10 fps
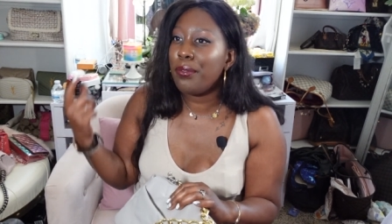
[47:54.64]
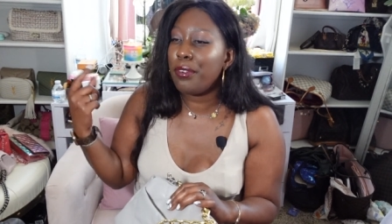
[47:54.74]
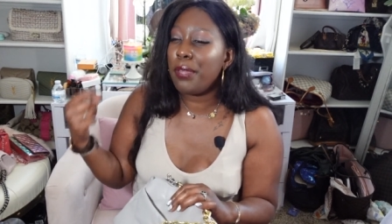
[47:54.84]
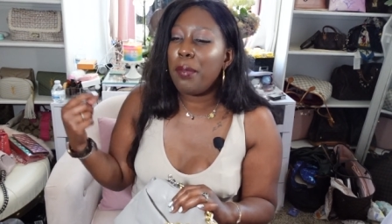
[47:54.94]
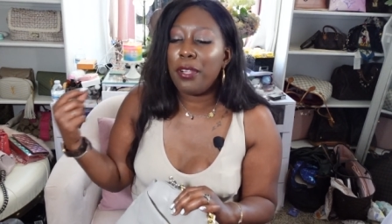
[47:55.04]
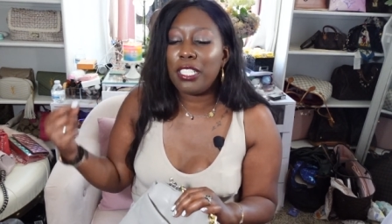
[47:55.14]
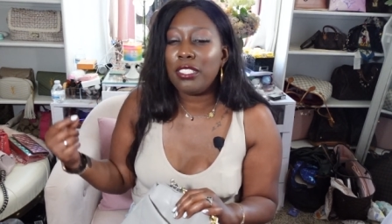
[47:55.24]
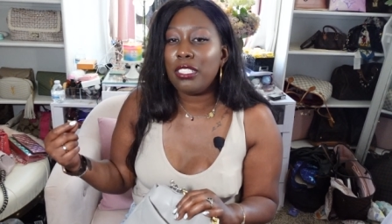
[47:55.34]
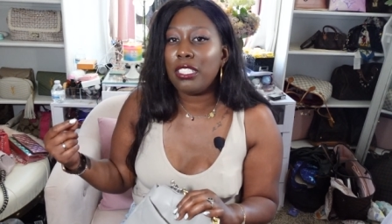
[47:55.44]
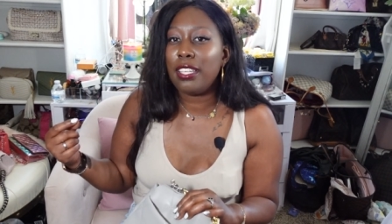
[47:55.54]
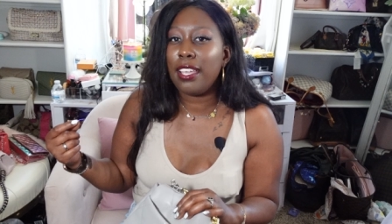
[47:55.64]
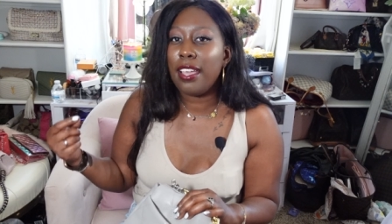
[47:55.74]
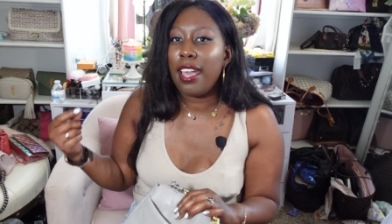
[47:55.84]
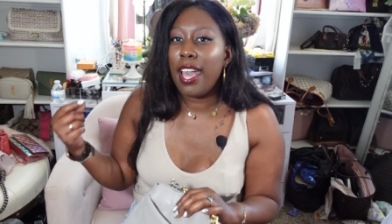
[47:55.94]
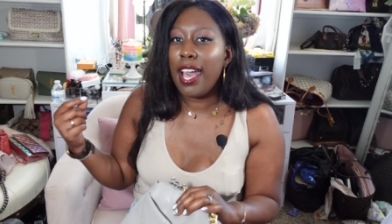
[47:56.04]
for me
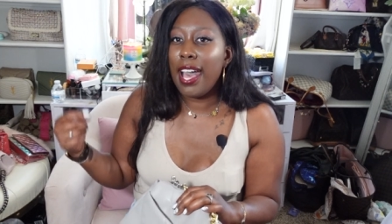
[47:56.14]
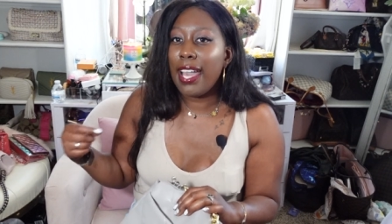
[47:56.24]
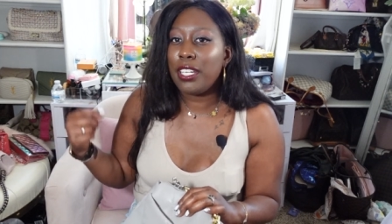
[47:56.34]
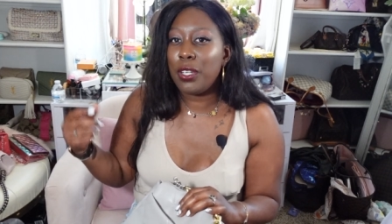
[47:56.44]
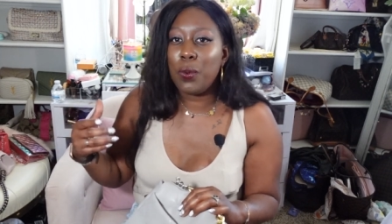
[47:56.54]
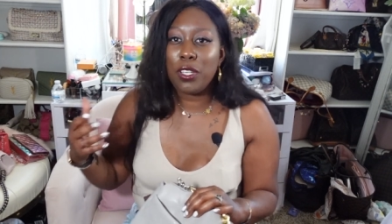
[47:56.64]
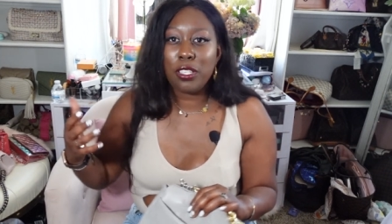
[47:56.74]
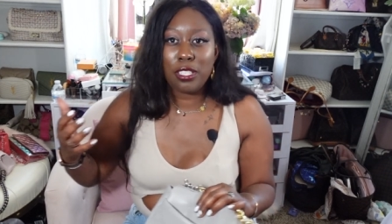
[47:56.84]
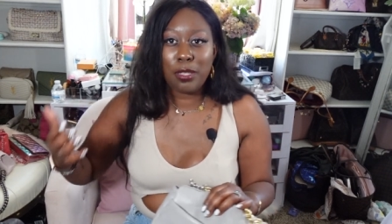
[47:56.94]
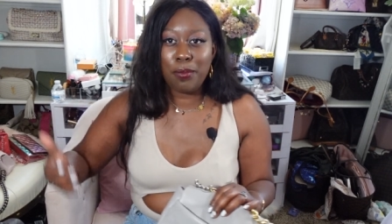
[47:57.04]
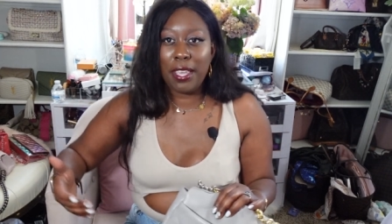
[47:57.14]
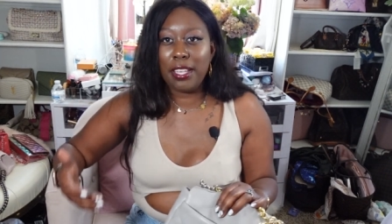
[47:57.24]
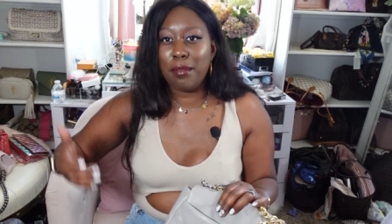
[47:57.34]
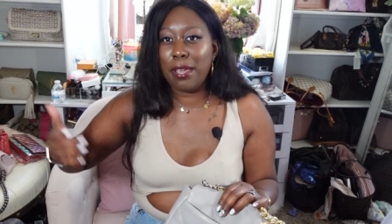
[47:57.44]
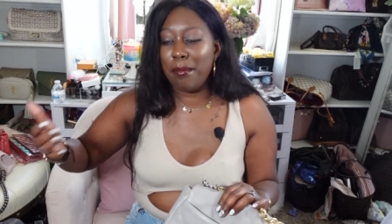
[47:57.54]
personally, I don't want to
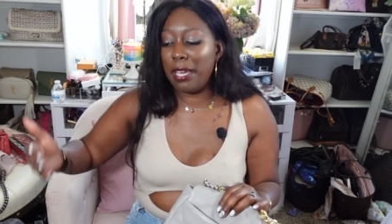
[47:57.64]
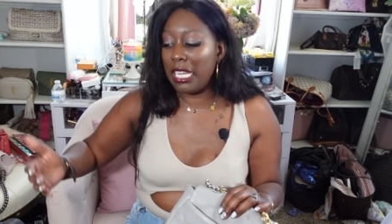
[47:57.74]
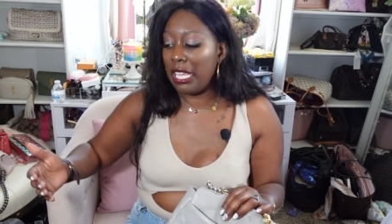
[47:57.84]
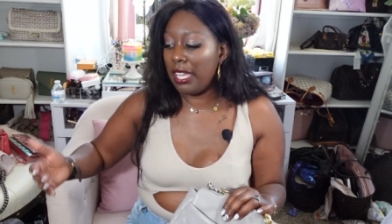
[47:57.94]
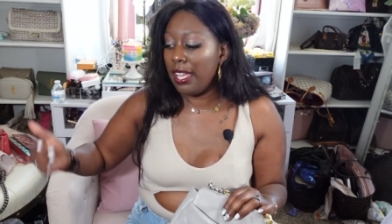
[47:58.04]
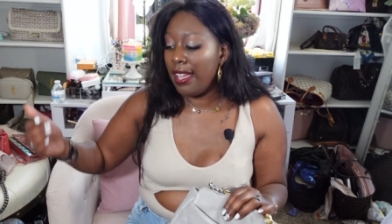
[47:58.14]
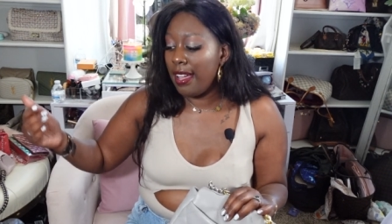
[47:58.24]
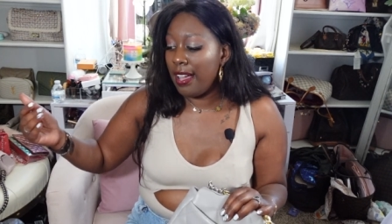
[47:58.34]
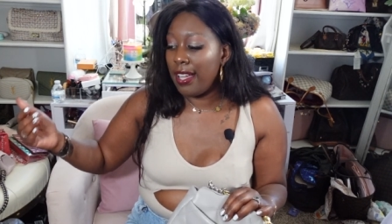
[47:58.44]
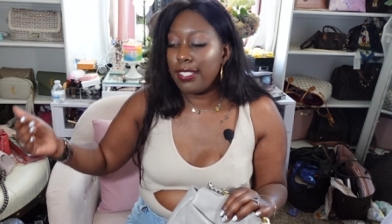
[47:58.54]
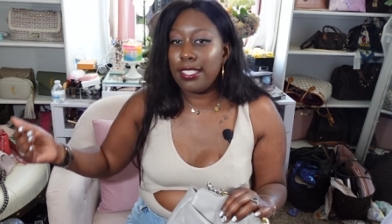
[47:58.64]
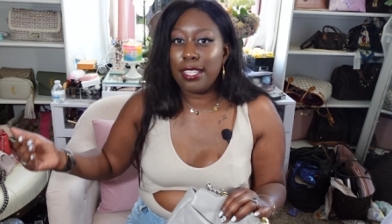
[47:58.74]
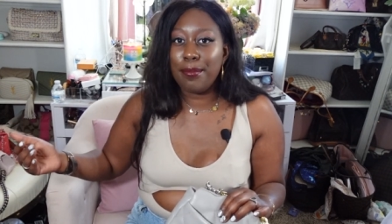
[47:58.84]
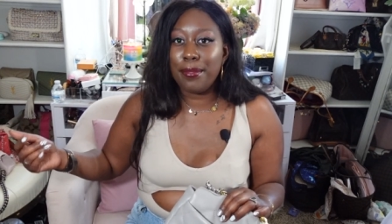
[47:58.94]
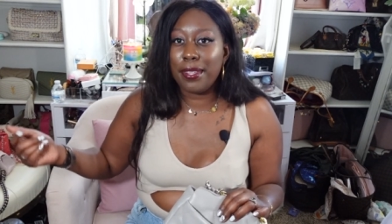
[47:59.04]
spend my money on
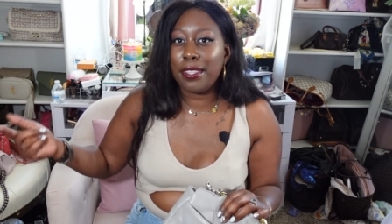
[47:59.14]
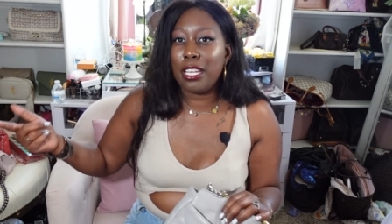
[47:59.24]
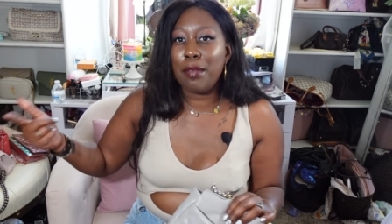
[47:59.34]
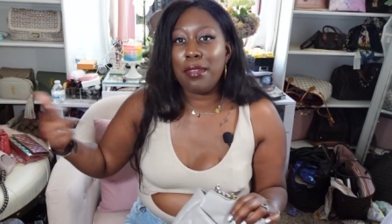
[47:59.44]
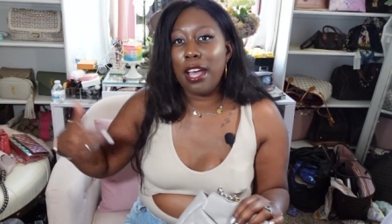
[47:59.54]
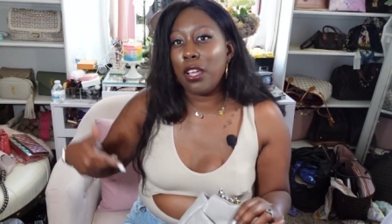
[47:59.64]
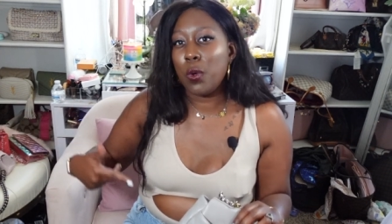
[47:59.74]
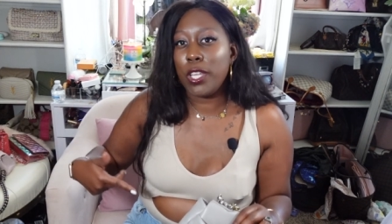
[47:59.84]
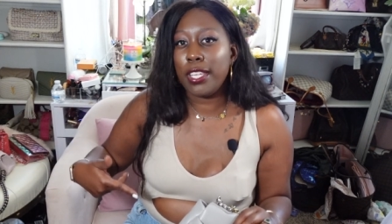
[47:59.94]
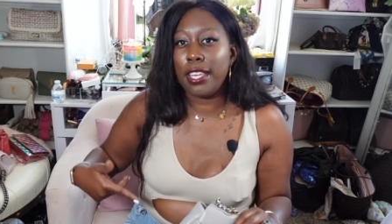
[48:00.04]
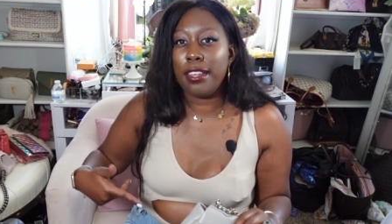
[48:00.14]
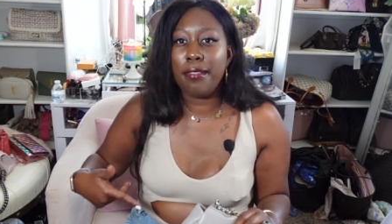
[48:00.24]
something that I'm not going to get an